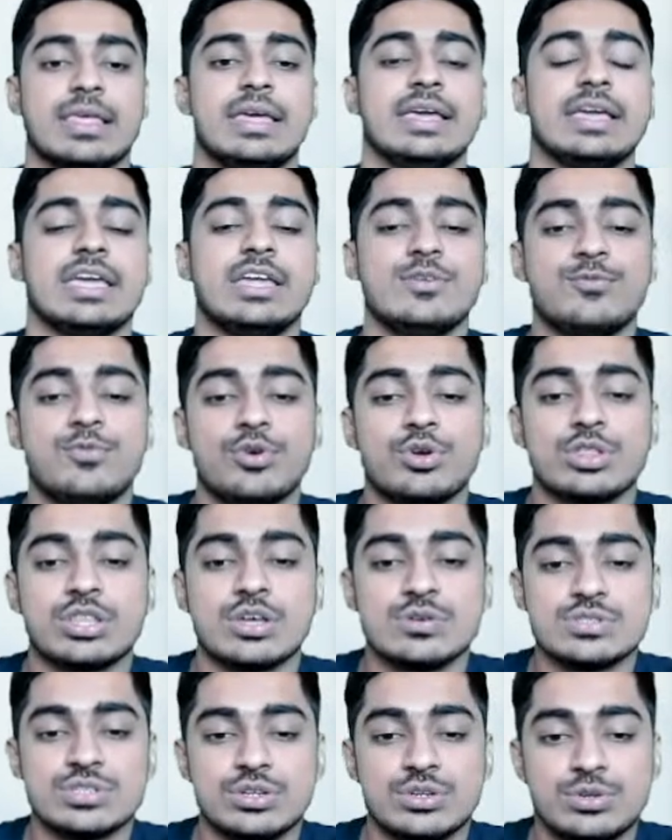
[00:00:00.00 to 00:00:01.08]
Again,
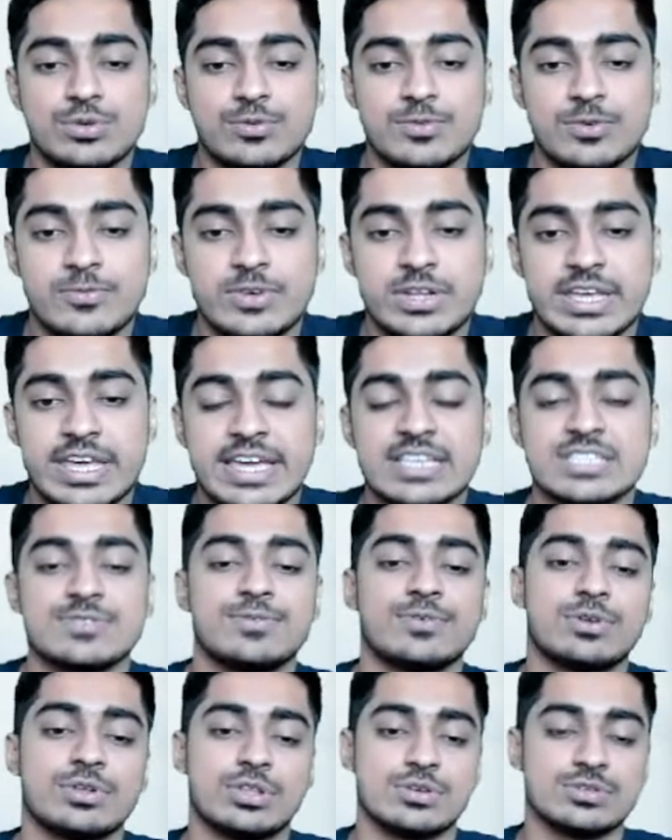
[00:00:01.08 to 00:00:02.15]
4,250X,
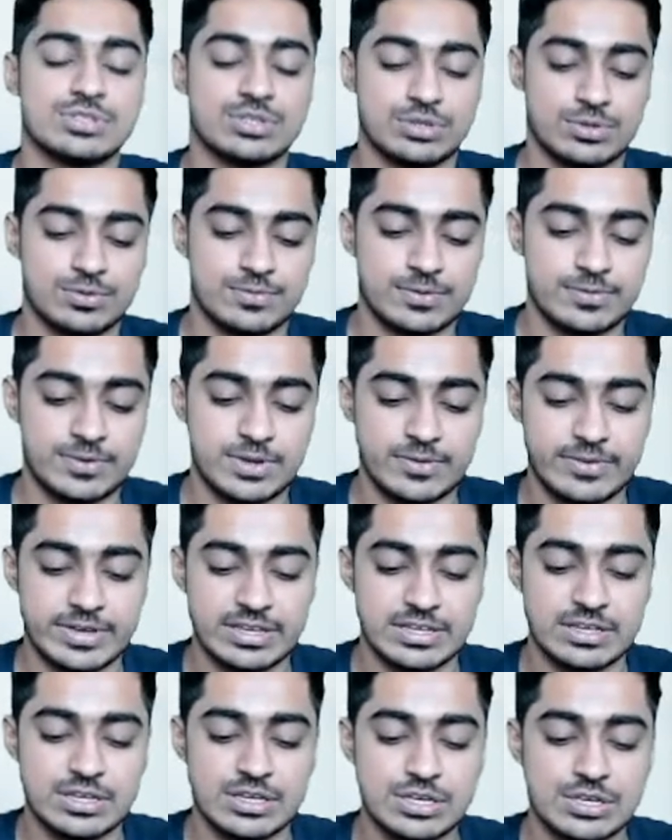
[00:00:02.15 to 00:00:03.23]
4,250Y.
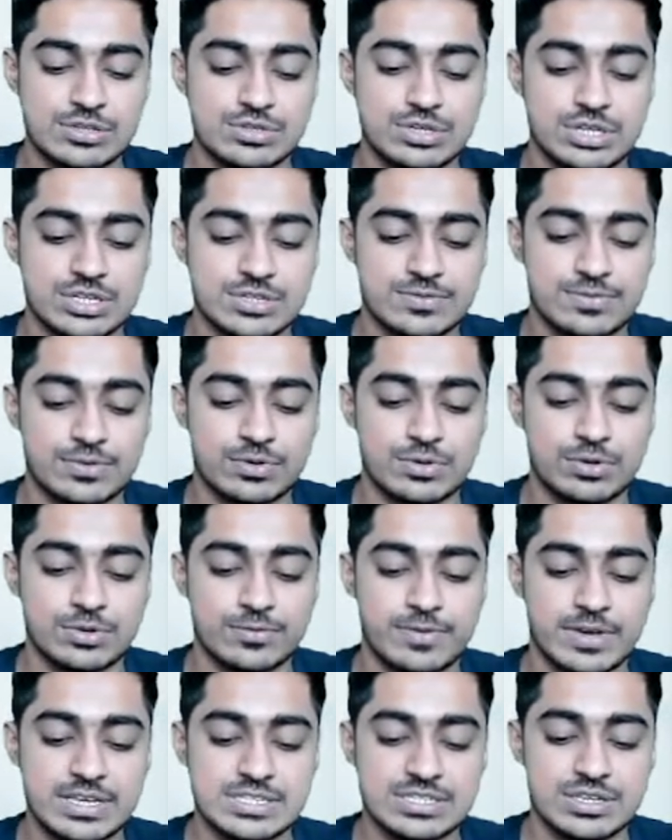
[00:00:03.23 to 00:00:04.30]
It is
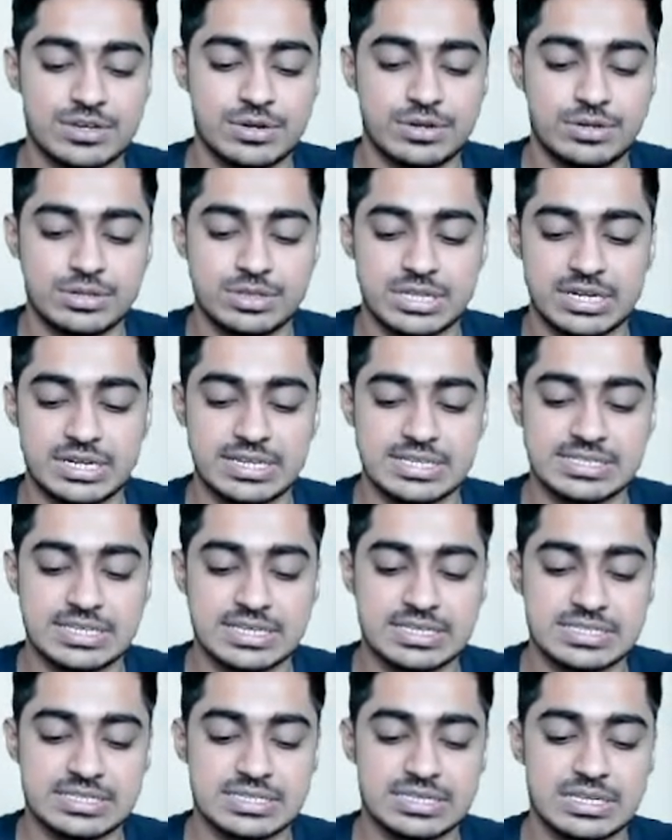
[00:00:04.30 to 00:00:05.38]
4,250 into
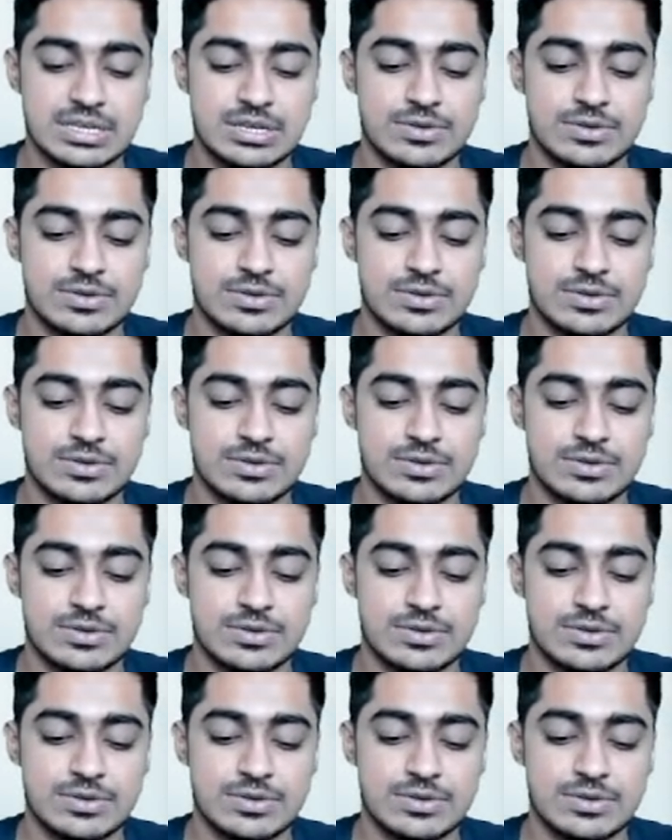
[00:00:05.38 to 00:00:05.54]
36,